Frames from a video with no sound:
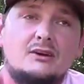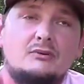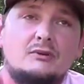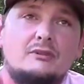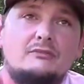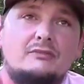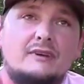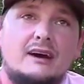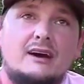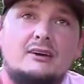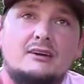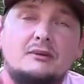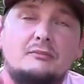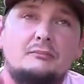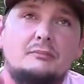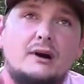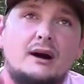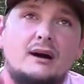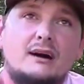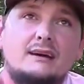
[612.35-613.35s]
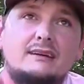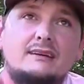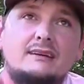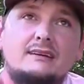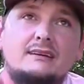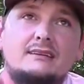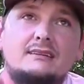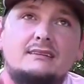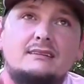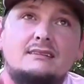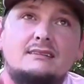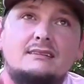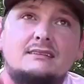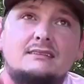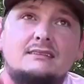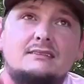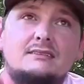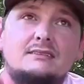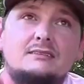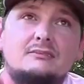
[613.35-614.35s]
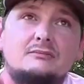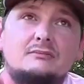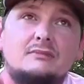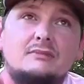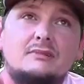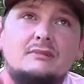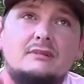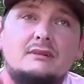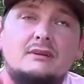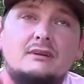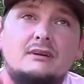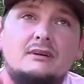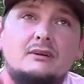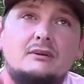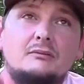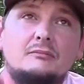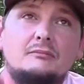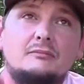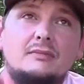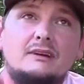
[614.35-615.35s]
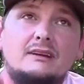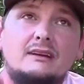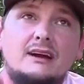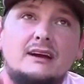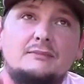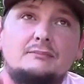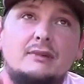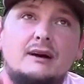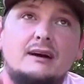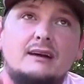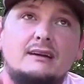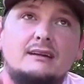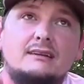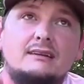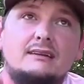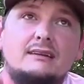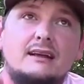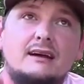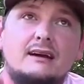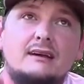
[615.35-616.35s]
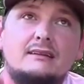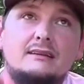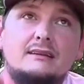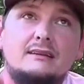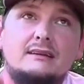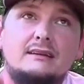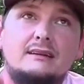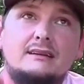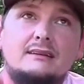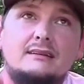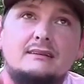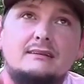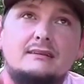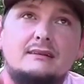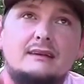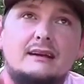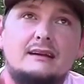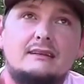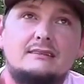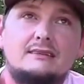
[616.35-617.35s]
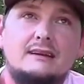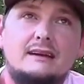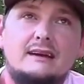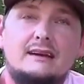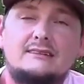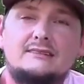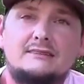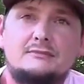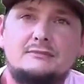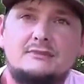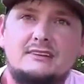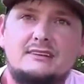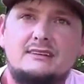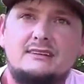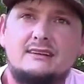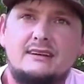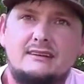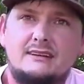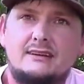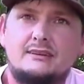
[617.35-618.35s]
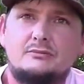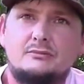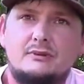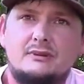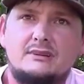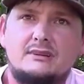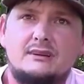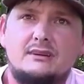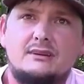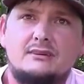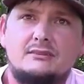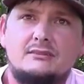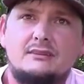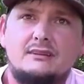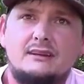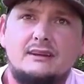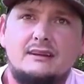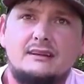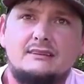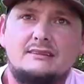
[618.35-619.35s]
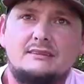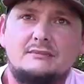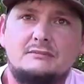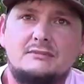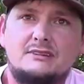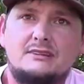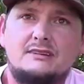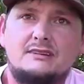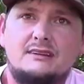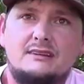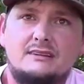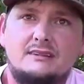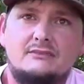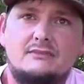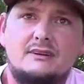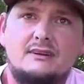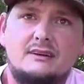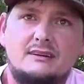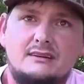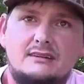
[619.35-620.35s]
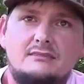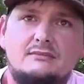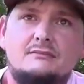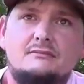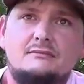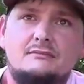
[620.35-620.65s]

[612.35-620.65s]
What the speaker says: We found a pocket, a nice pocket down the end as the SMZ. That's what it's called, SMZ. The brand.